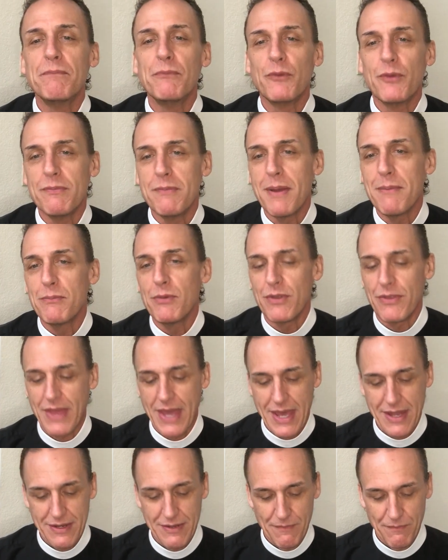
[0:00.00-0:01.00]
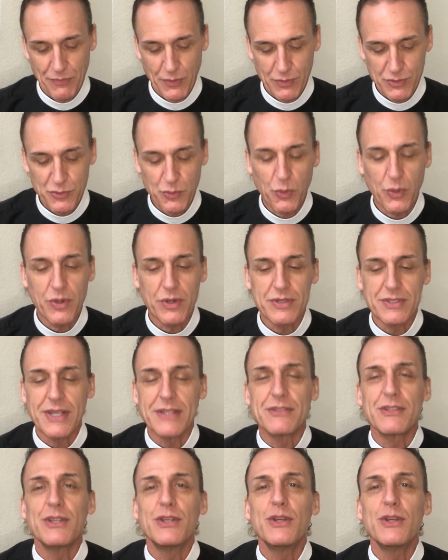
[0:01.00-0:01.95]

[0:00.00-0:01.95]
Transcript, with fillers: remember that those words as